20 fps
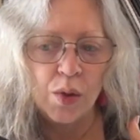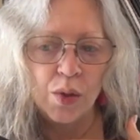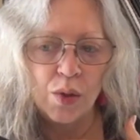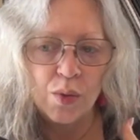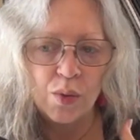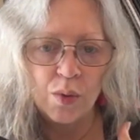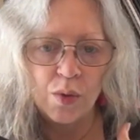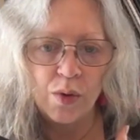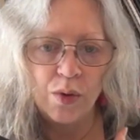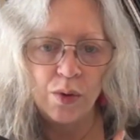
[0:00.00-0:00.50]

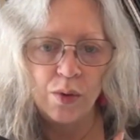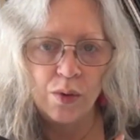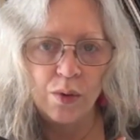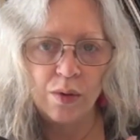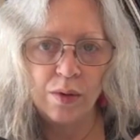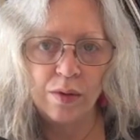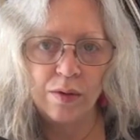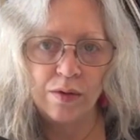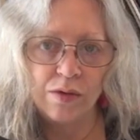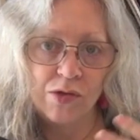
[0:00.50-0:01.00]

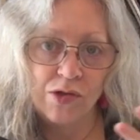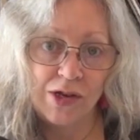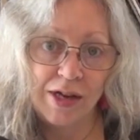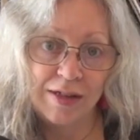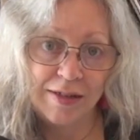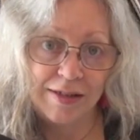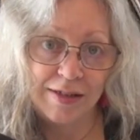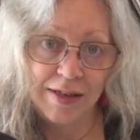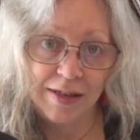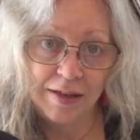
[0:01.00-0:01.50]
through
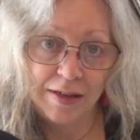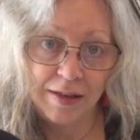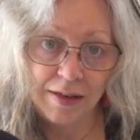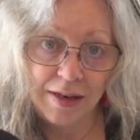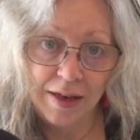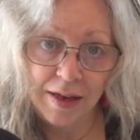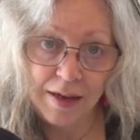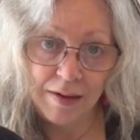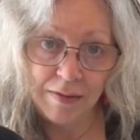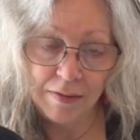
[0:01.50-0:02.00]

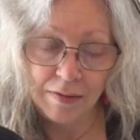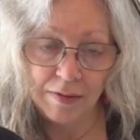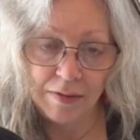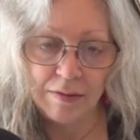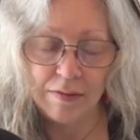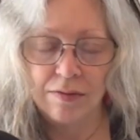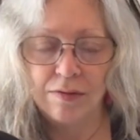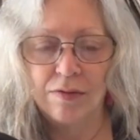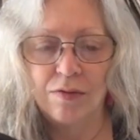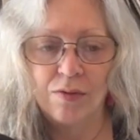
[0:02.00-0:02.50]
gentility
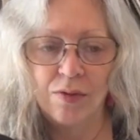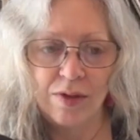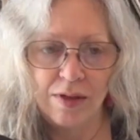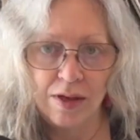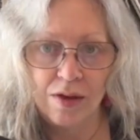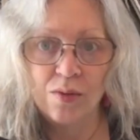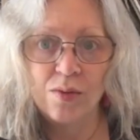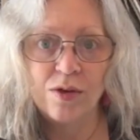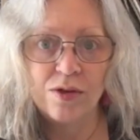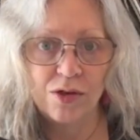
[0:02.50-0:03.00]
with
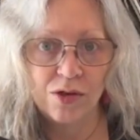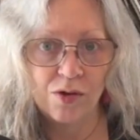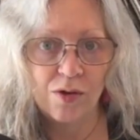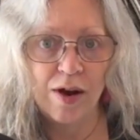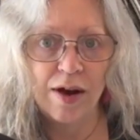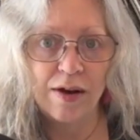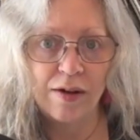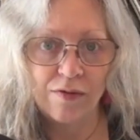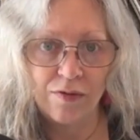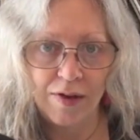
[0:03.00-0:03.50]
the
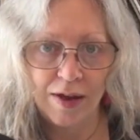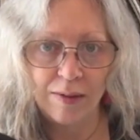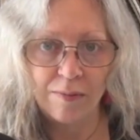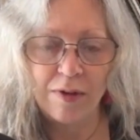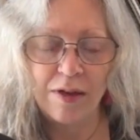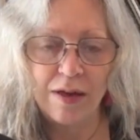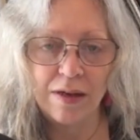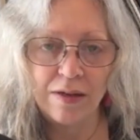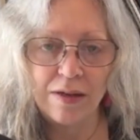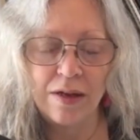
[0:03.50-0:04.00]
aristocratic
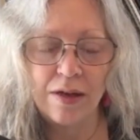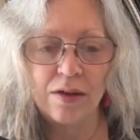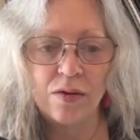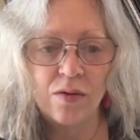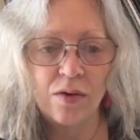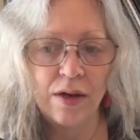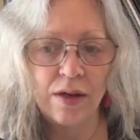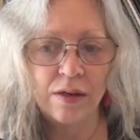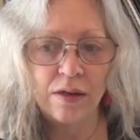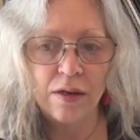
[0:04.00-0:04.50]
family on the
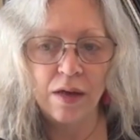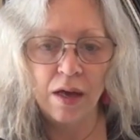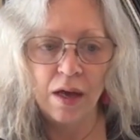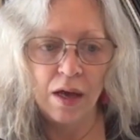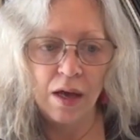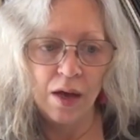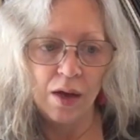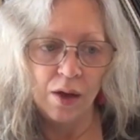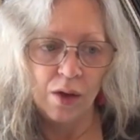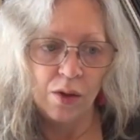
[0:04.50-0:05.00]
other end,
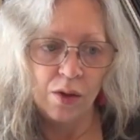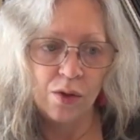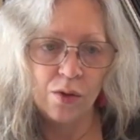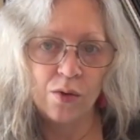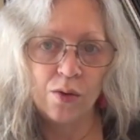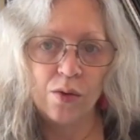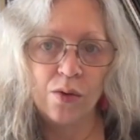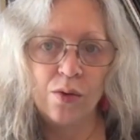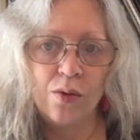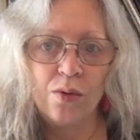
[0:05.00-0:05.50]

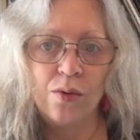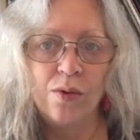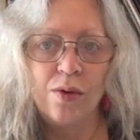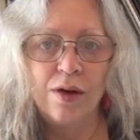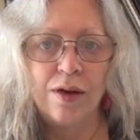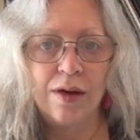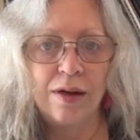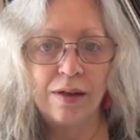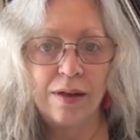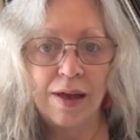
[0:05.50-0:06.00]
through
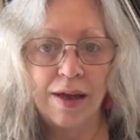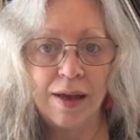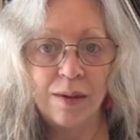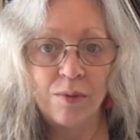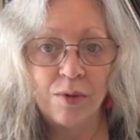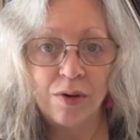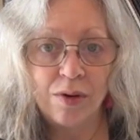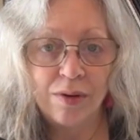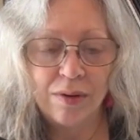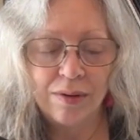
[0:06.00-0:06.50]

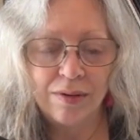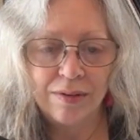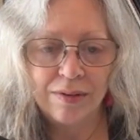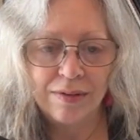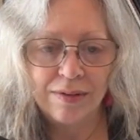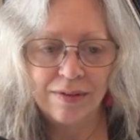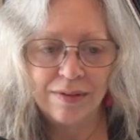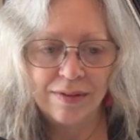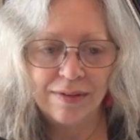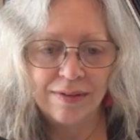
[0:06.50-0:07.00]
glamour,
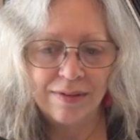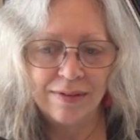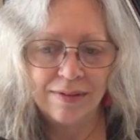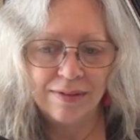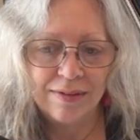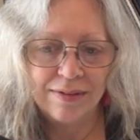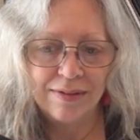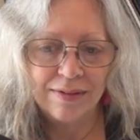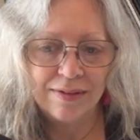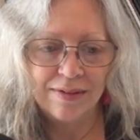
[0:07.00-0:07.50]

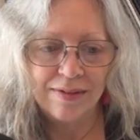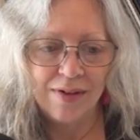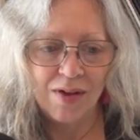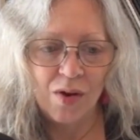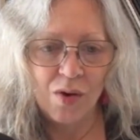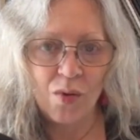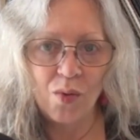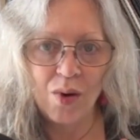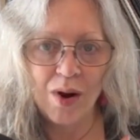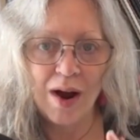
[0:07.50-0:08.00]

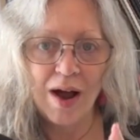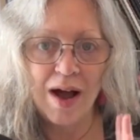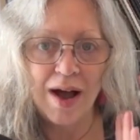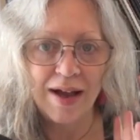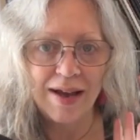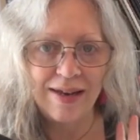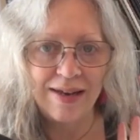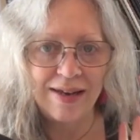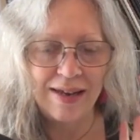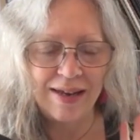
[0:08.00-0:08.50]
we're
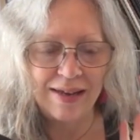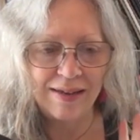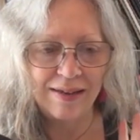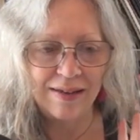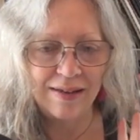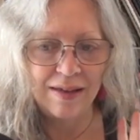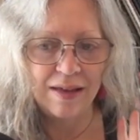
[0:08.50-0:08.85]
hiding.